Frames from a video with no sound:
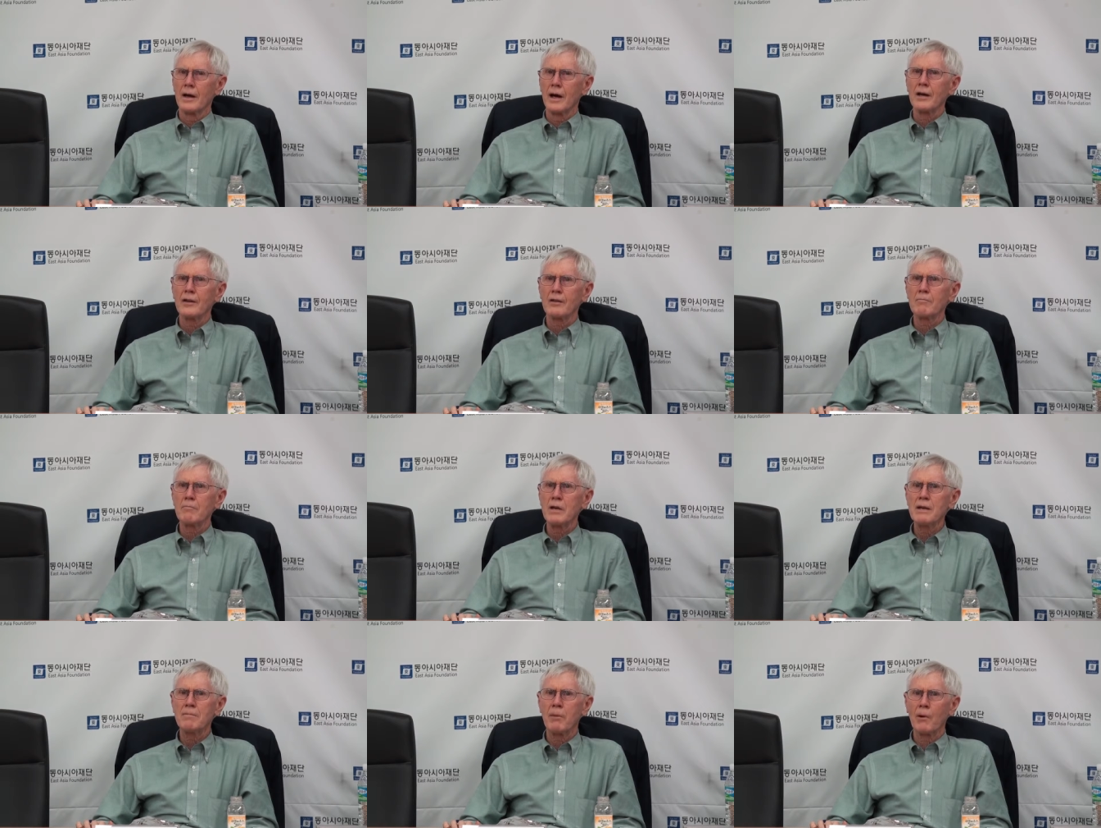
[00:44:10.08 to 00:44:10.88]
I think,
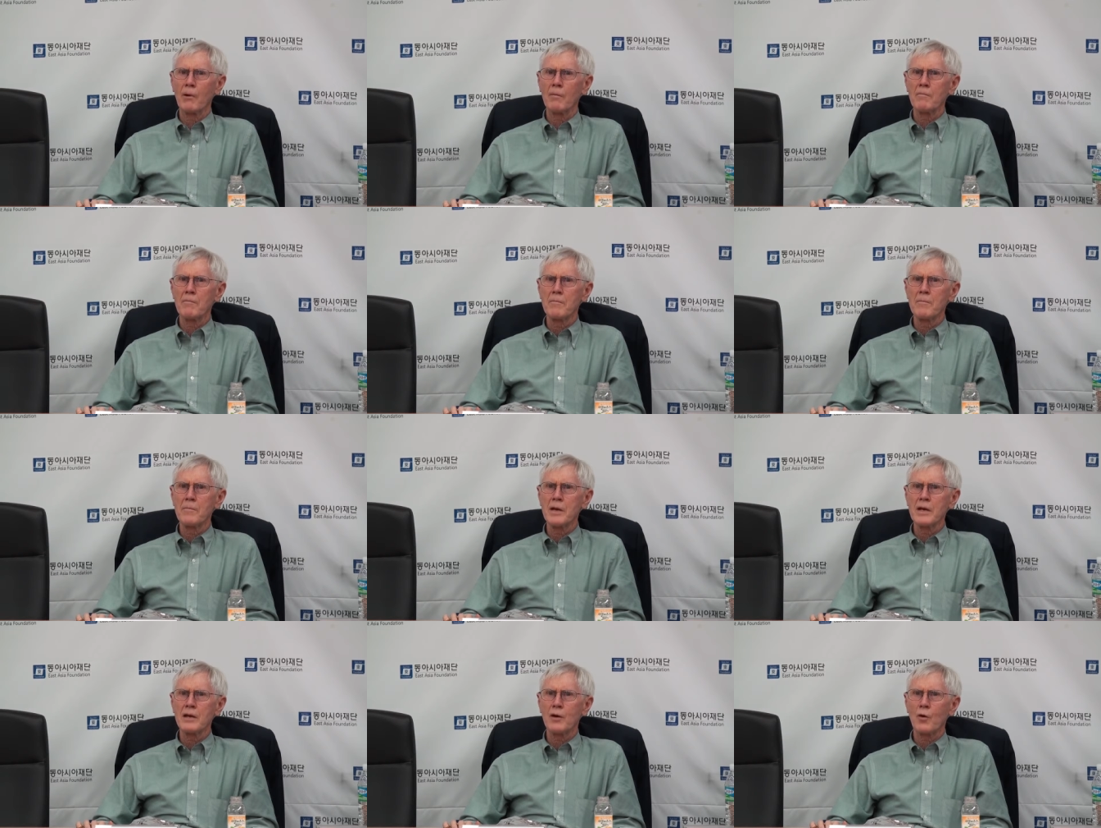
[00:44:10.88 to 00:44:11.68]
people
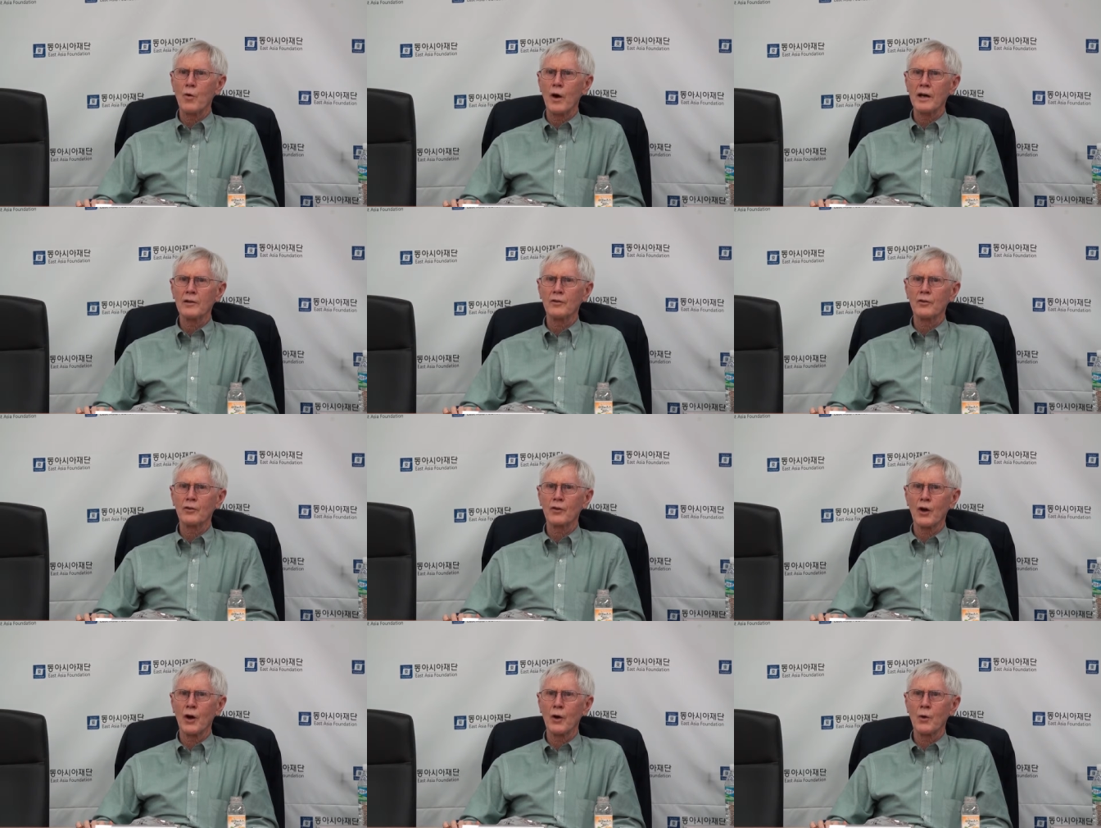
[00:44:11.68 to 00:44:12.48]
being quite
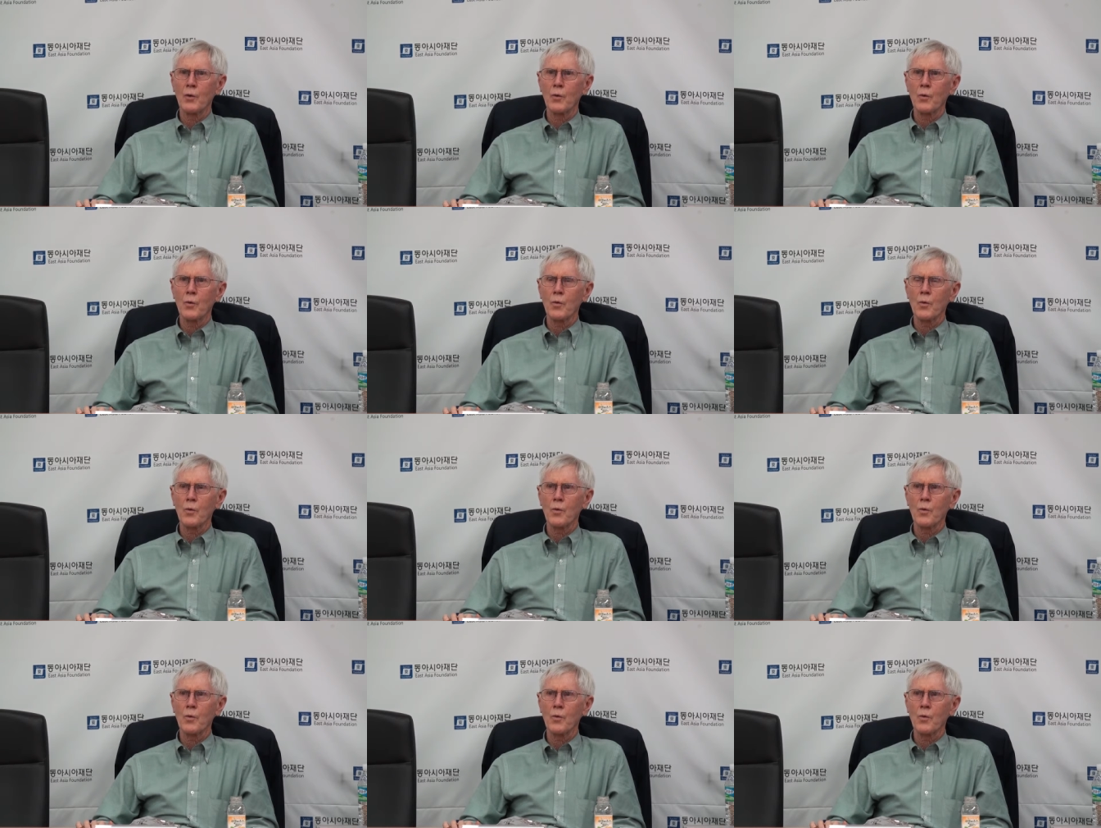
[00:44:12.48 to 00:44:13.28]
so
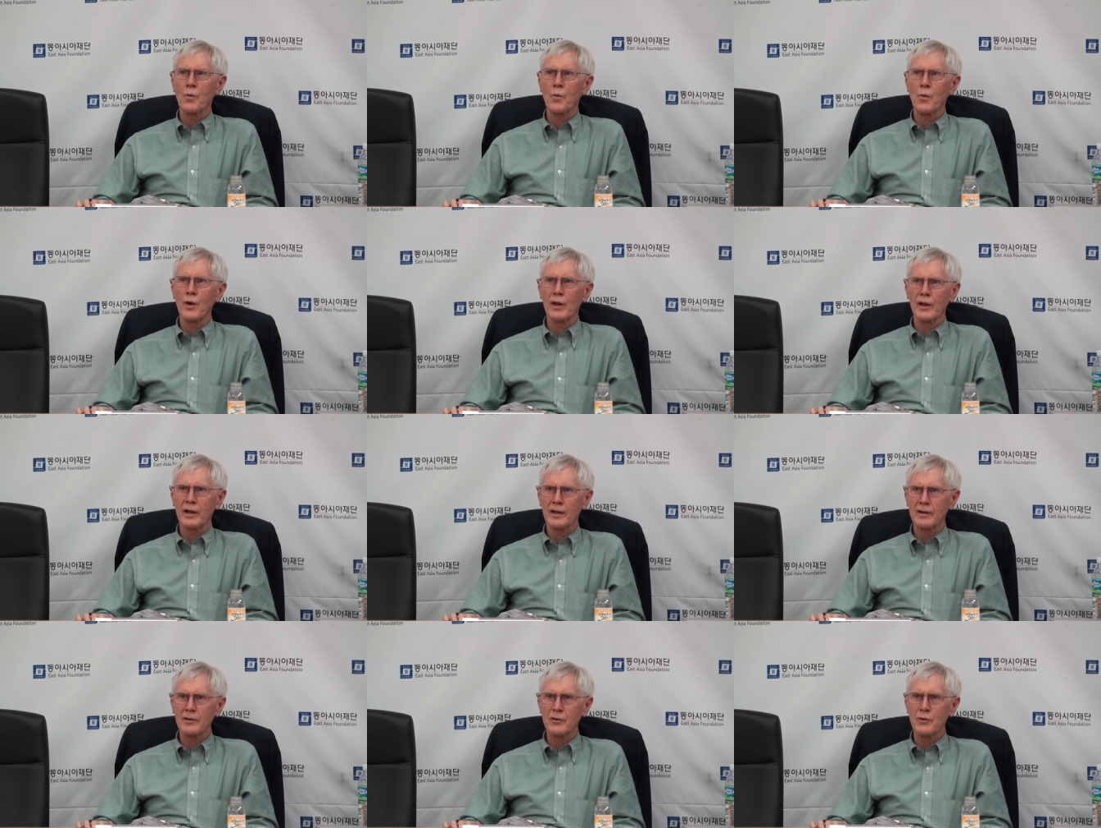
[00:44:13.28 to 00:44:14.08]

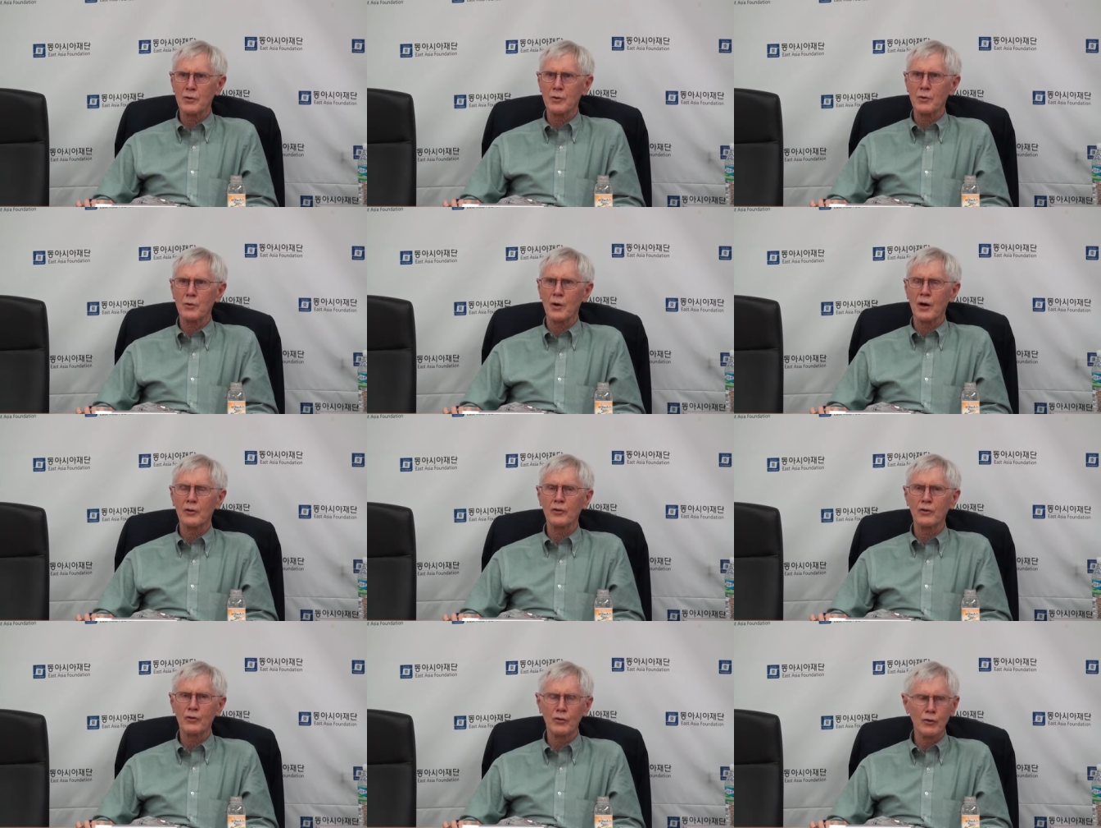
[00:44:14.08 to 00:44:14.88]
willing to
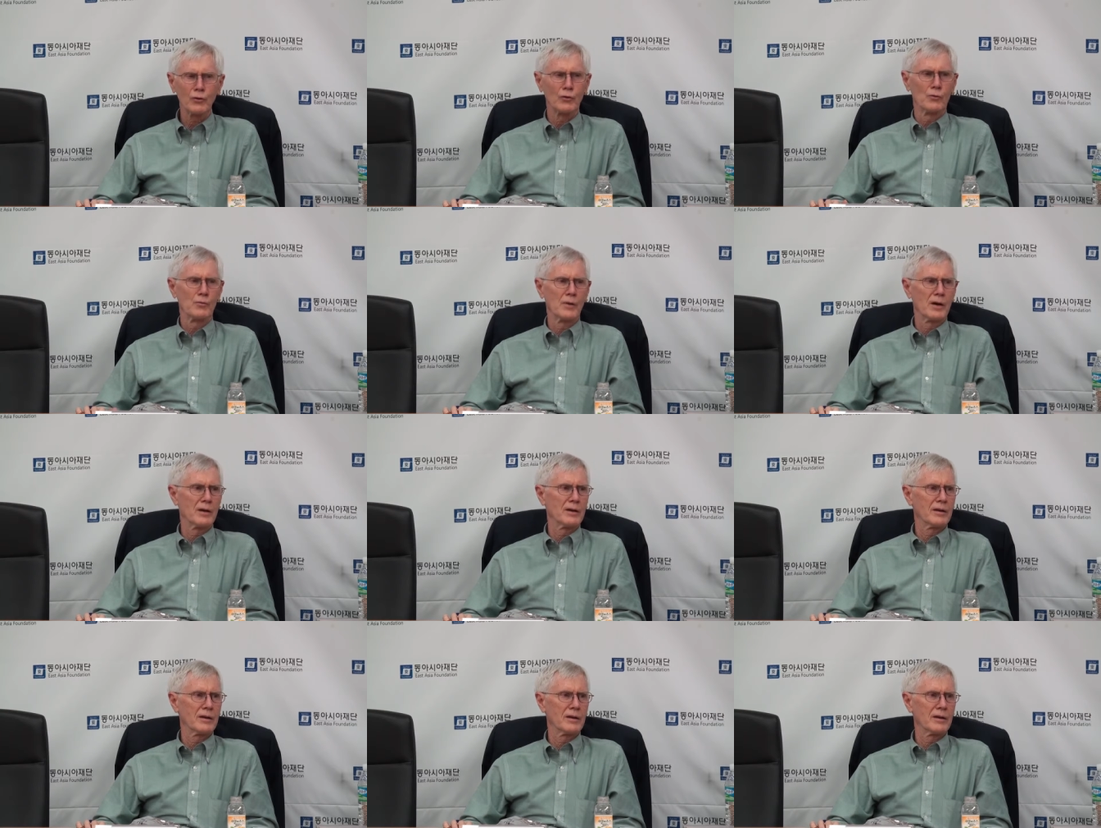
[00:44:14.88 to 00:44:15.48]
assume